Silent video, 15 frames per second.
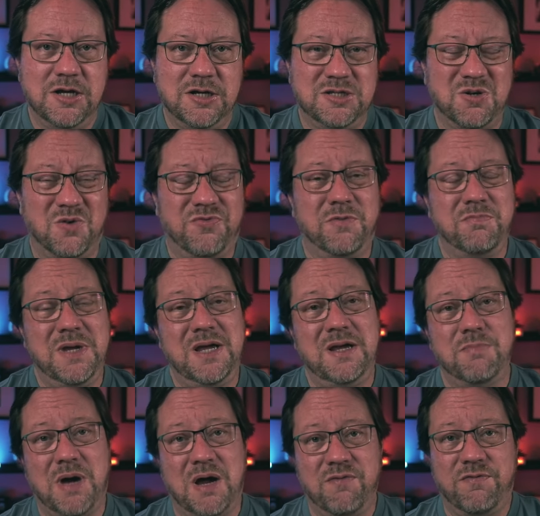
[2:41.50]
So for me,
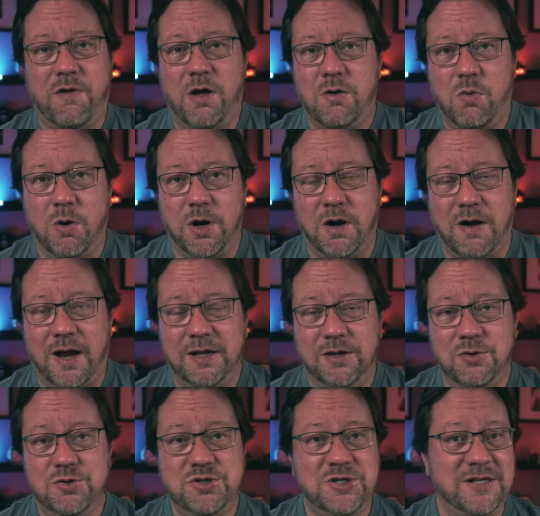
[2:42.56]
my fall quarter, I
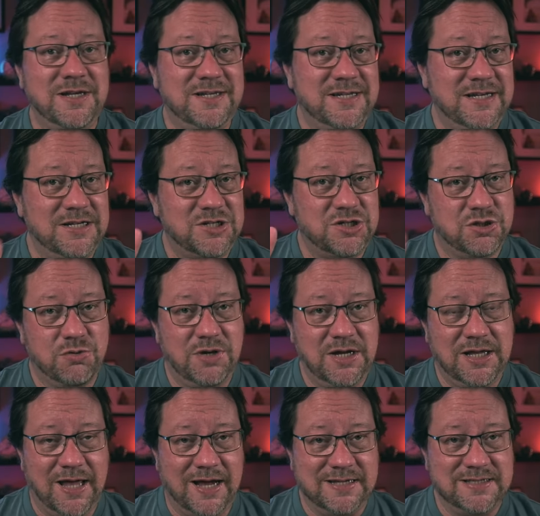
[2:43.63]
usually teach three
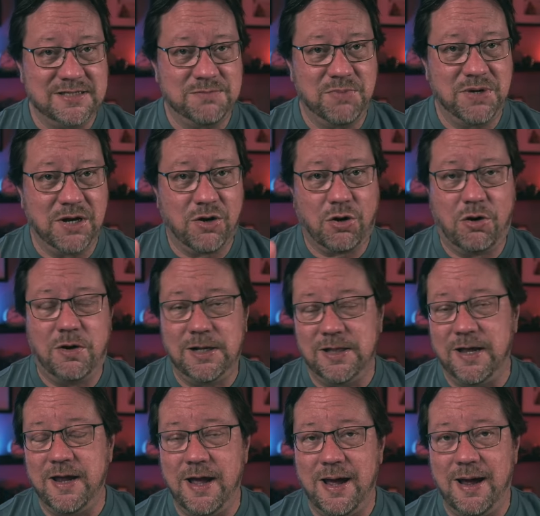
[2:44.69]
classes, but
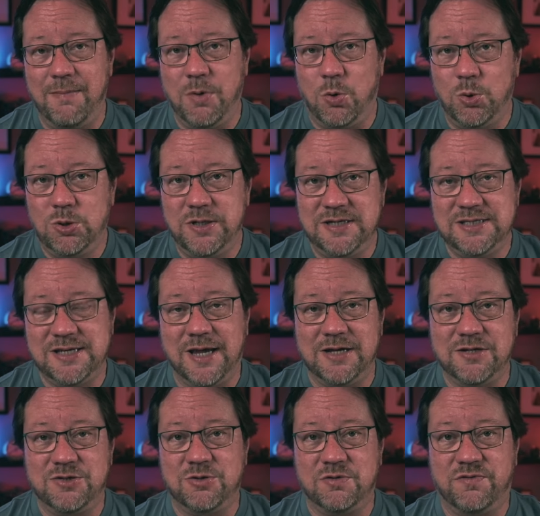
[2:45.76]
currently I'm only
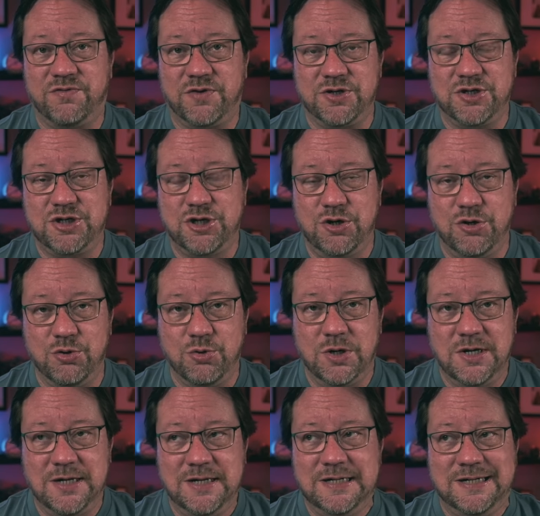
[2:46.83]
scheduled for two.
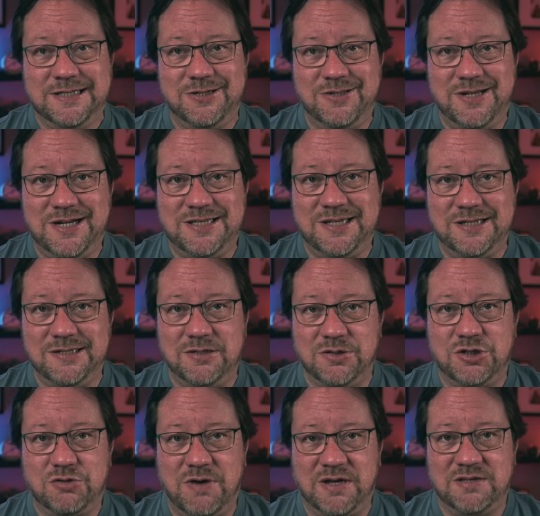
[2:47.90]
So that's a little
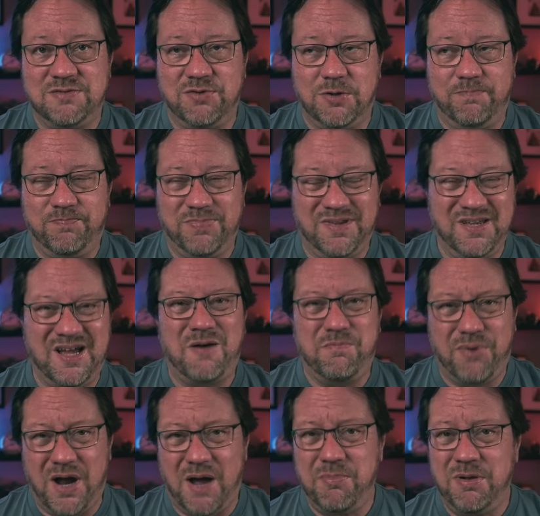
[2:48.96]
stressful. I'll
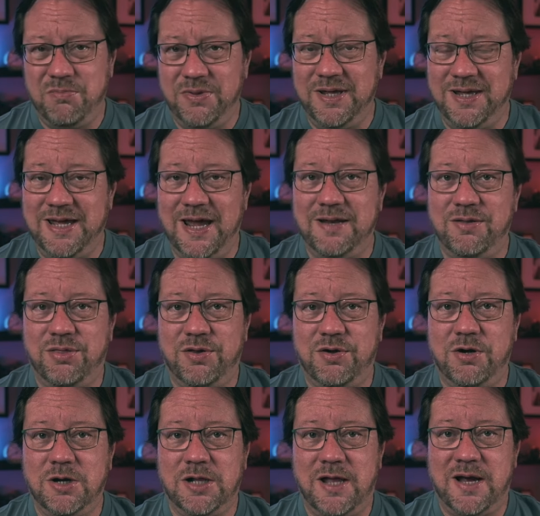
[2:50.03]
probably get a
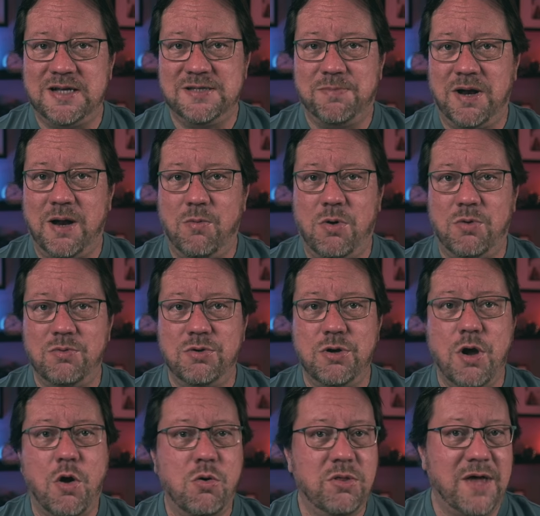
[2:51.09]
third class, but I won't
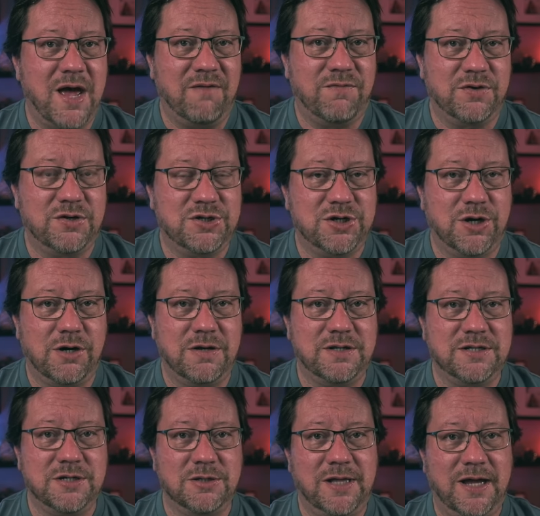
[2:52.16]
know that for sure
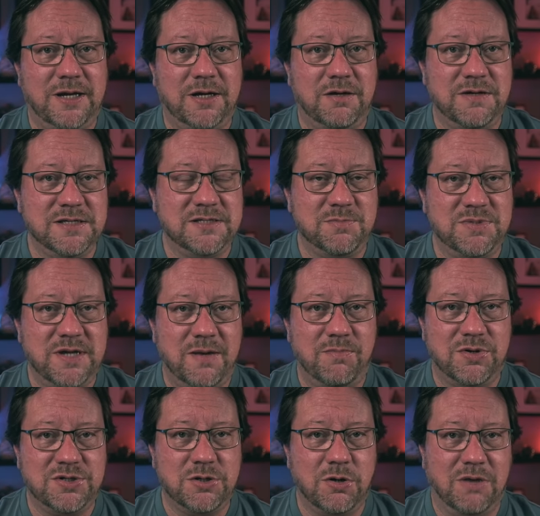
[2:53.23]
until later in
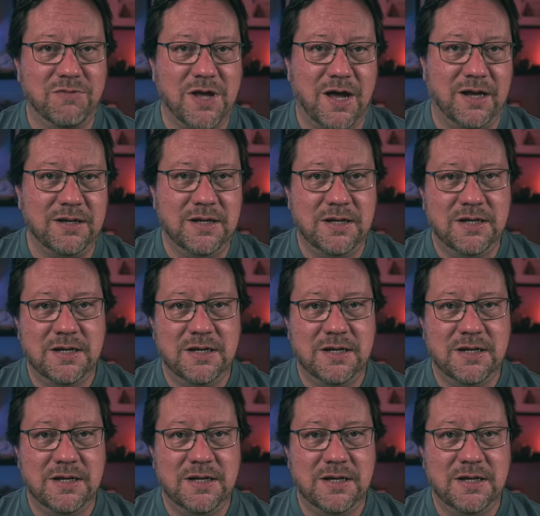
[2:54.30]
September. So I've got